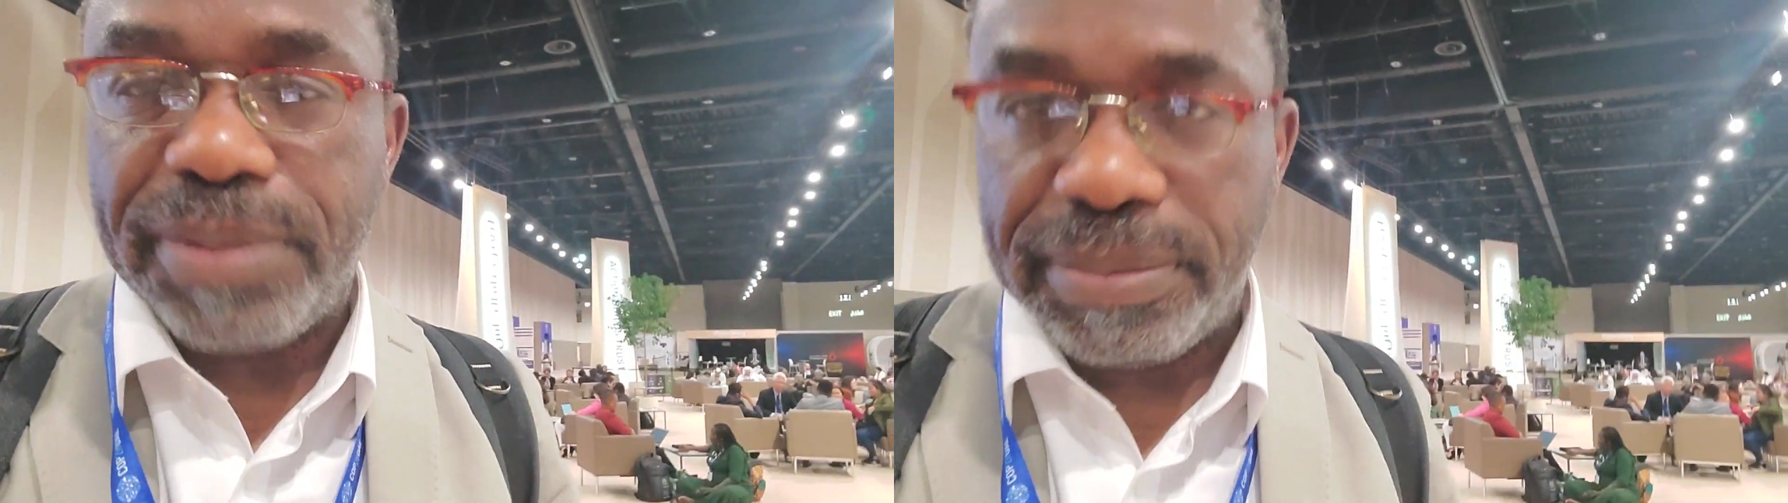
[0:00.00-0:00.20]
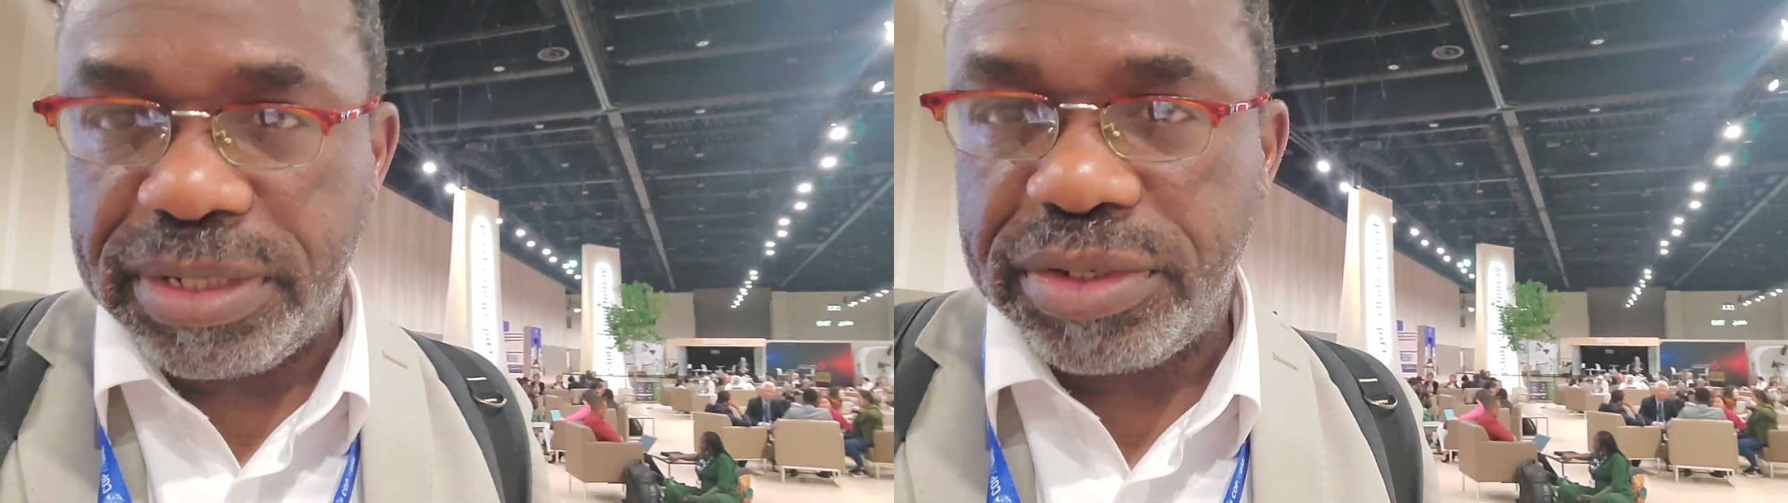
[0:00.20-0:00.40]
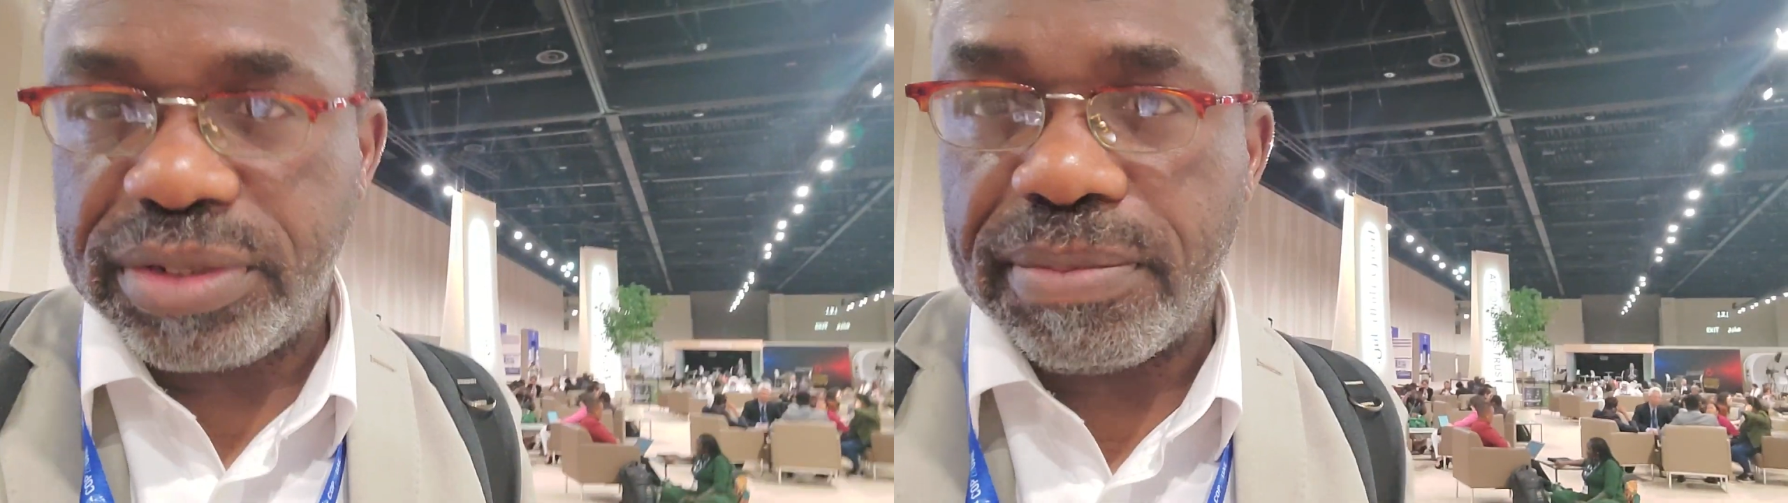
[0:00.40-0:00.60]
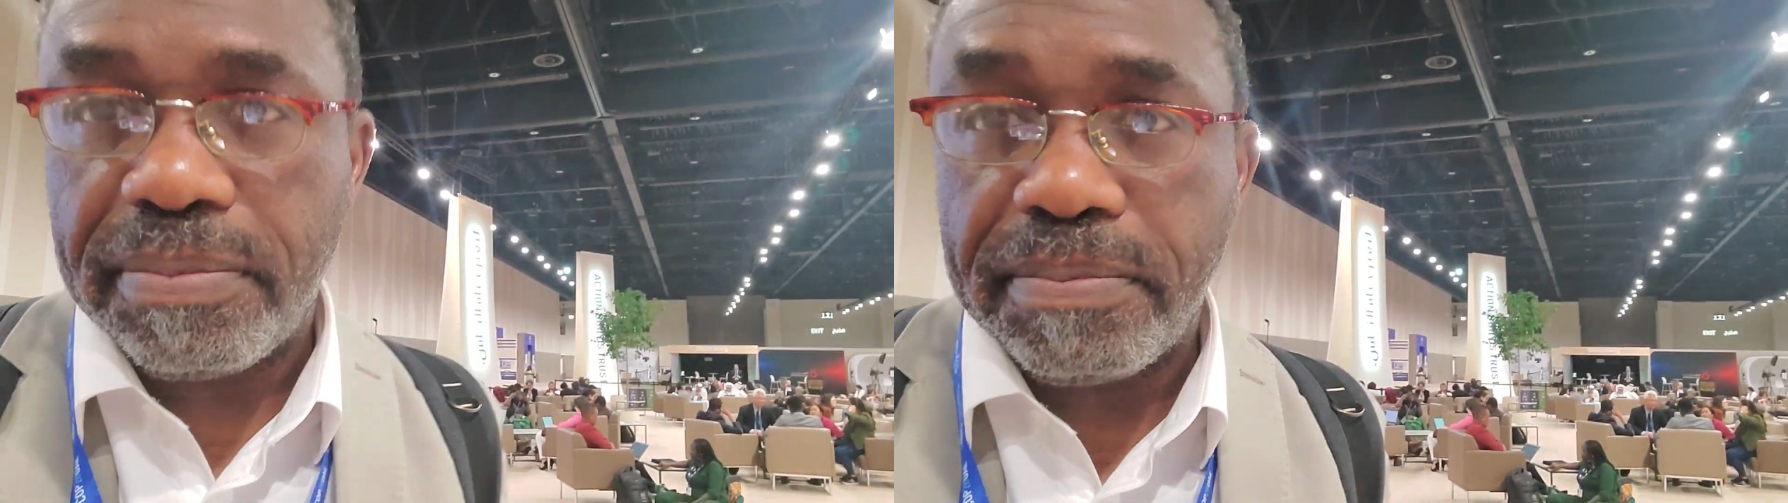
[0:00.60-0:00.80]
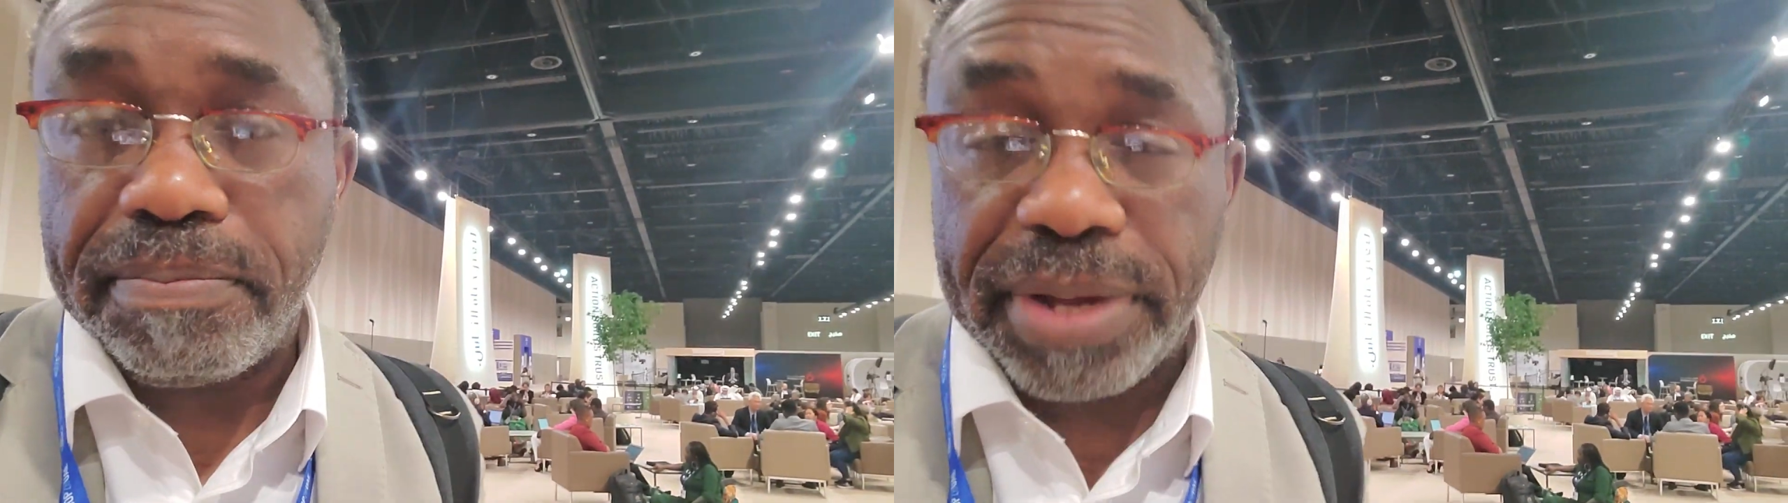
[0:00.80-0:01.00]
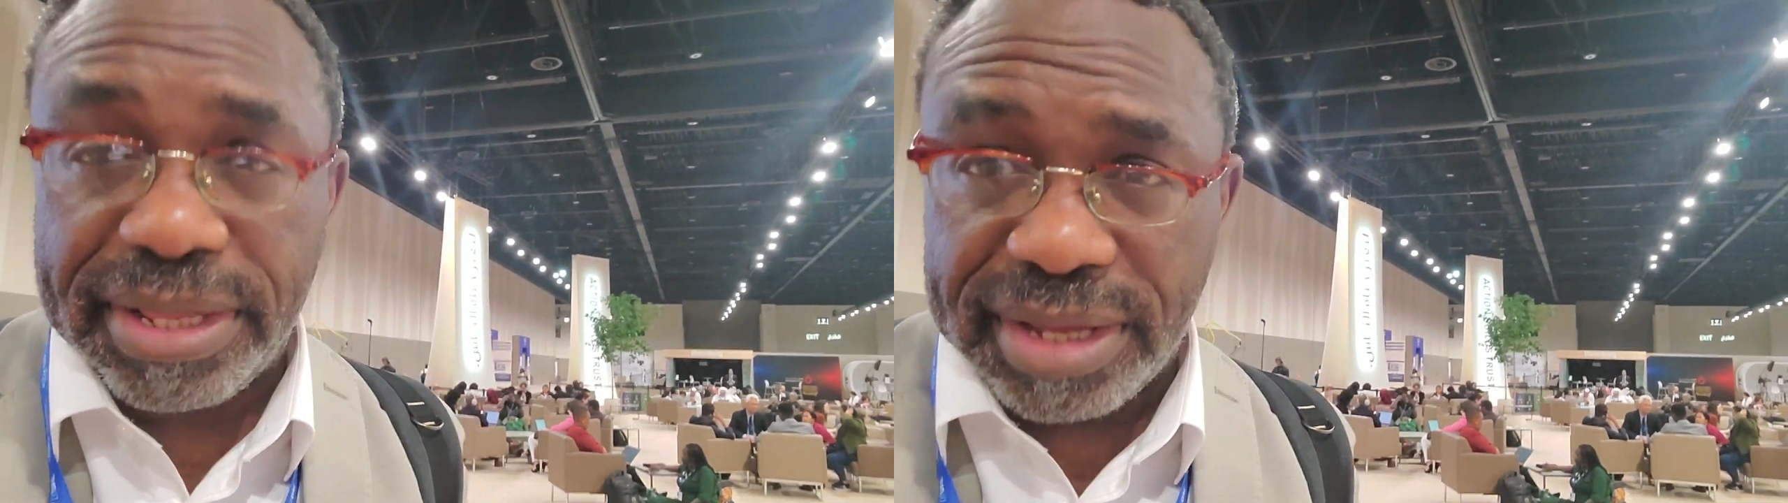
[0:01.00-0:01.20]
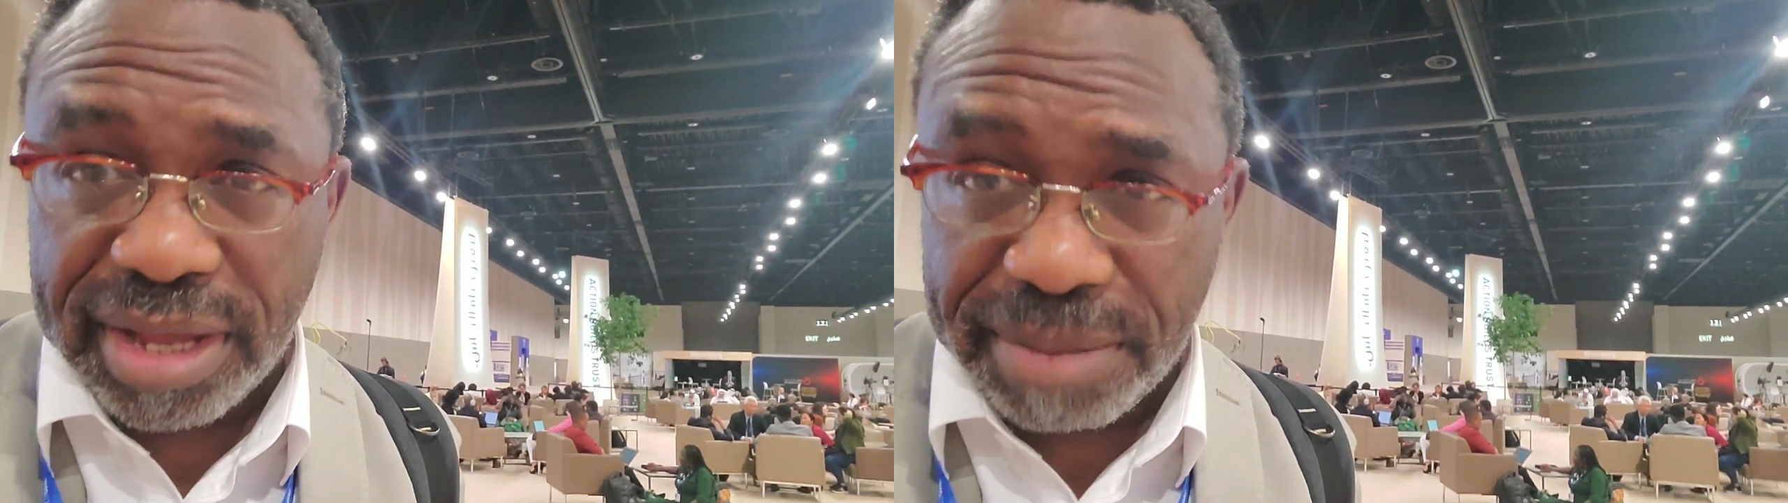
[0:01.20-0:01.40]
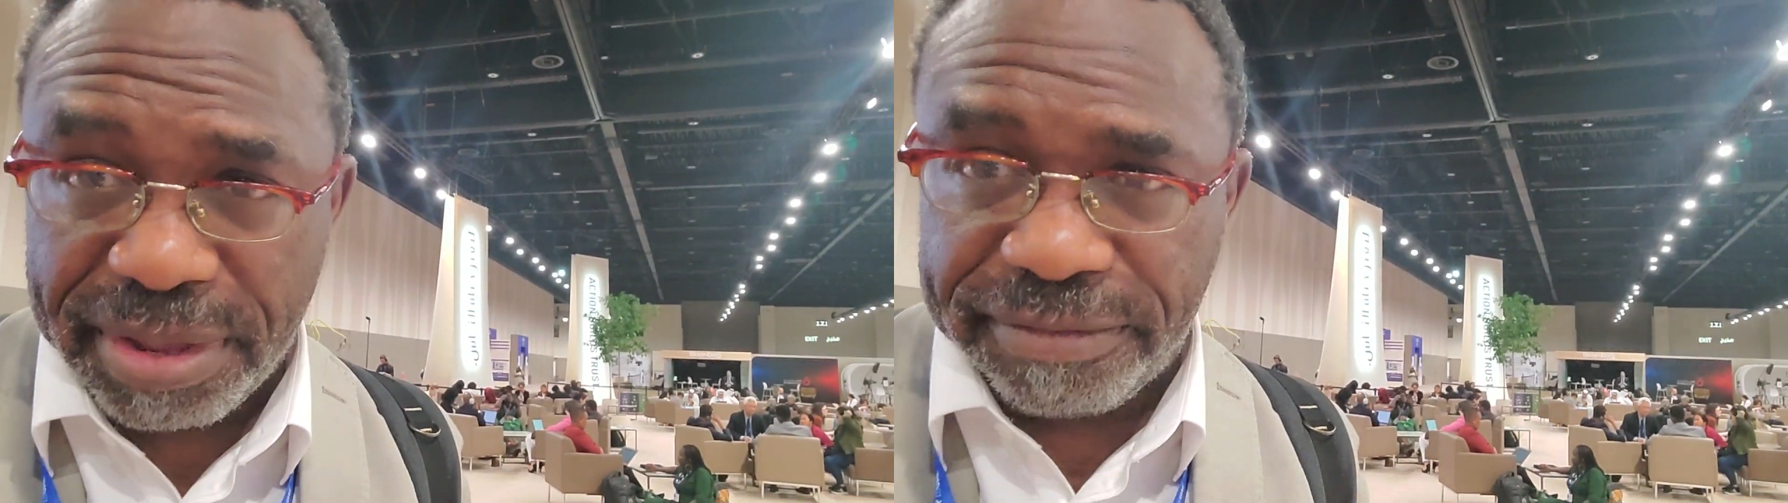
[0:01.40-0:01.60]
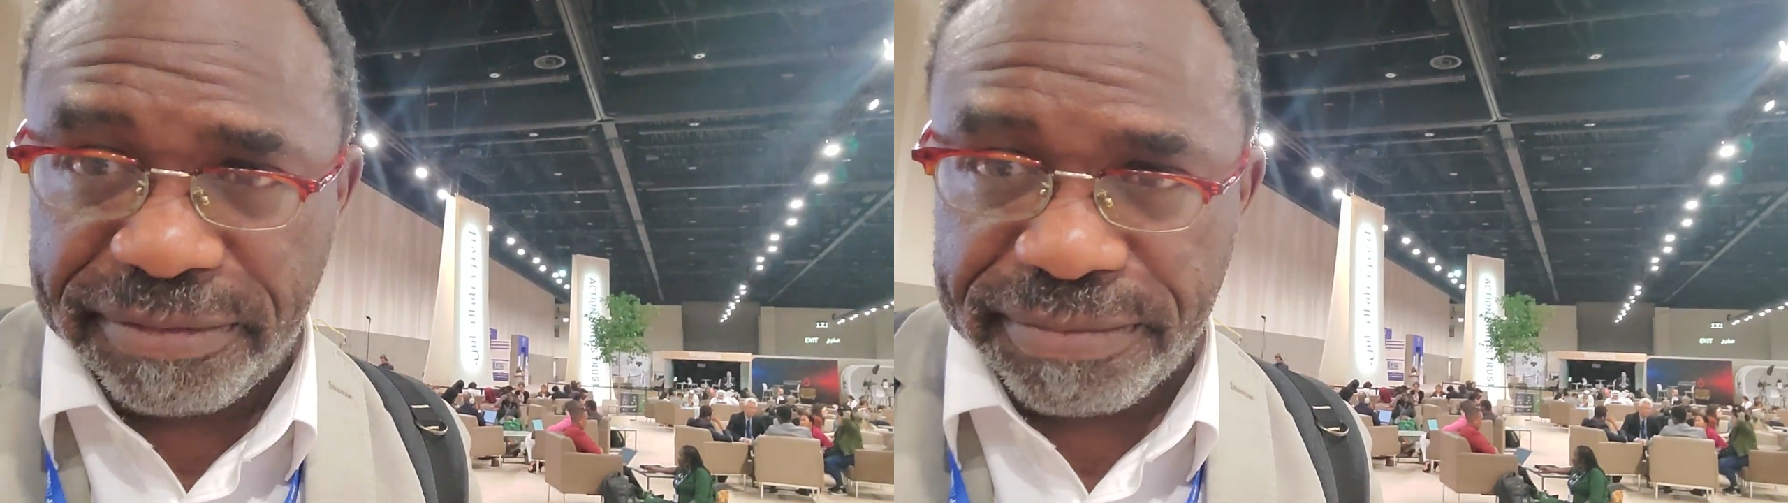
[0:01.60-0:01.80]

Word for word: published by the IMF.